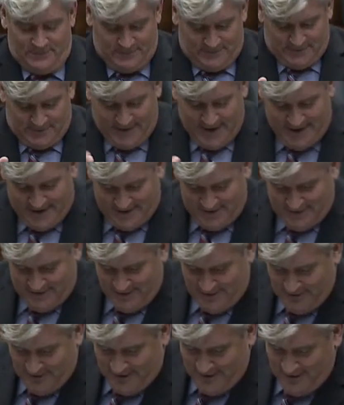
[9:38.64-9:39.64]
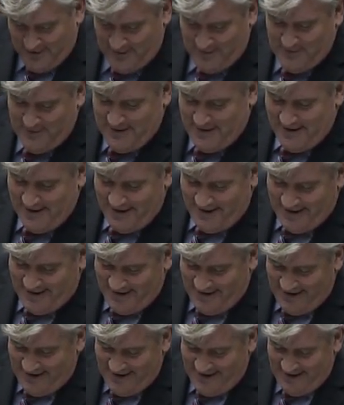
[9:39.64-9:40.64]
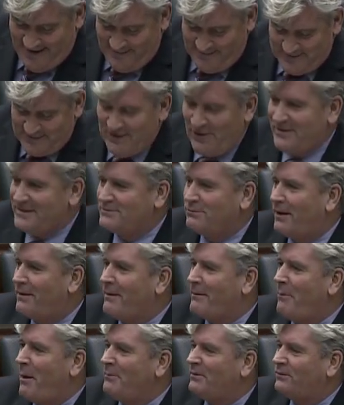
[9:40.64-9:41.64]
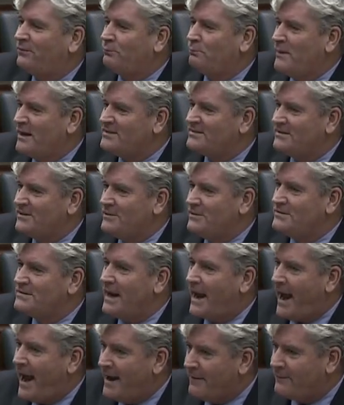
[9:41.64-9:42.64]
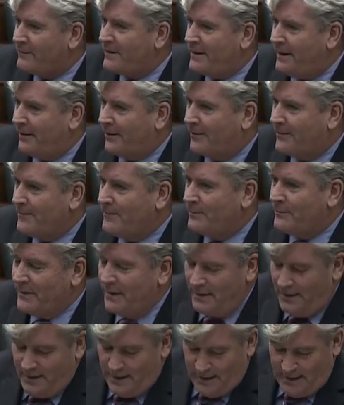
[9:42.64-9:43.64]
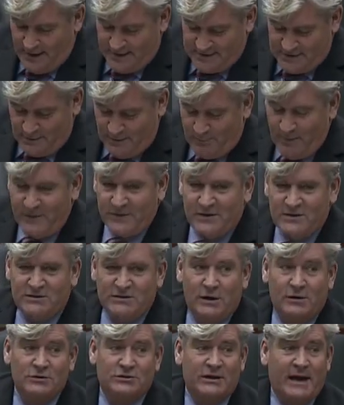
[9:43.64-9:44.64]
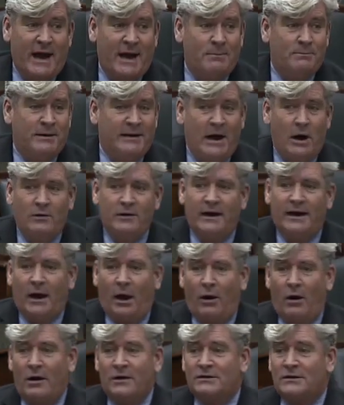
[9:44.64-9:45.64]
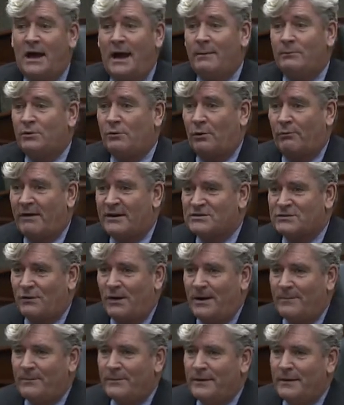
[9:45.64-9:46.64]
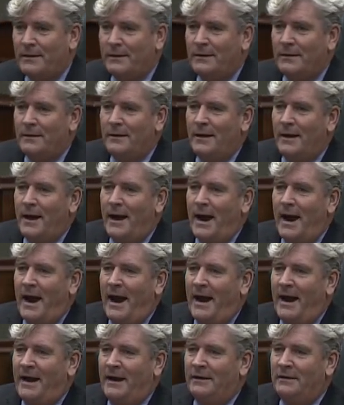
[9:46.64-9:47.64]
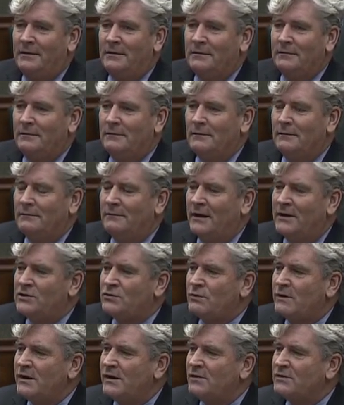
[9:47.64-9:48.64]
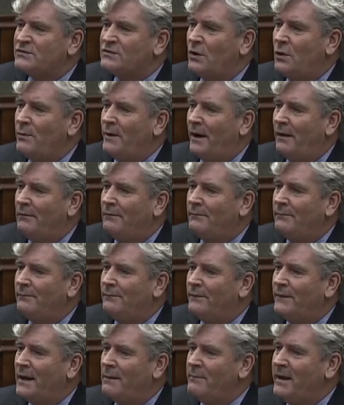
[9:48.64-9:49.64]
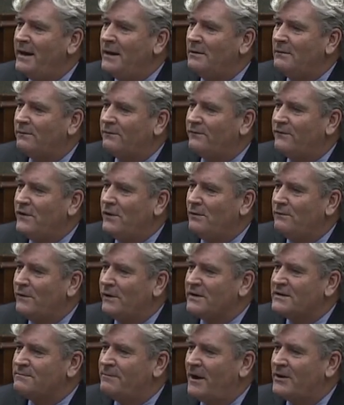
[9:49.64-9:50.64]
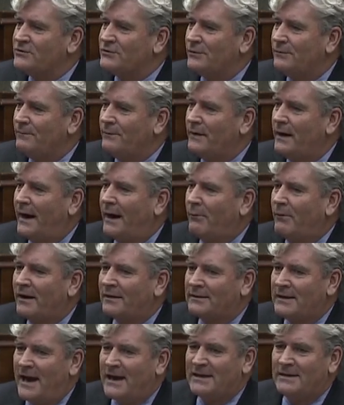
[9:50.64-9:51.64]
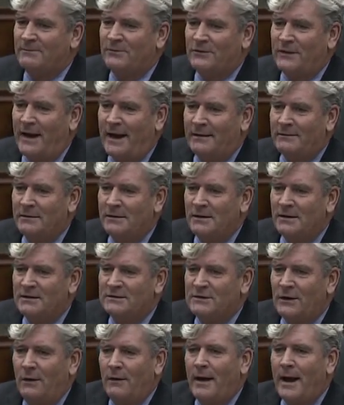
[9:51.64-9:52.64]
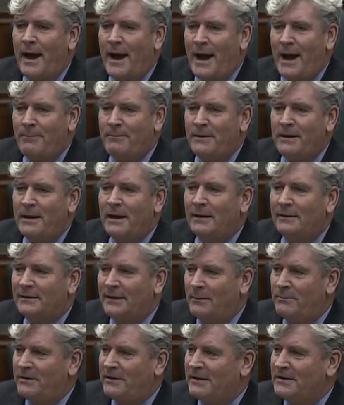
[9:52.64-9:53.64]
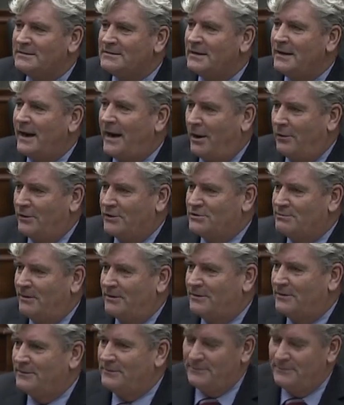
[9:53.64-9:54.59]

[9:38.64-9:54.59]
Thank you. There we go. So it's one of my mom's must-dos every year. And so we went this year, and she hadn't been out in a long time to a restaurant, and they treated her so well. They made you feel very special, and I want to thank them for that. So happy Lebanese Heritage Month.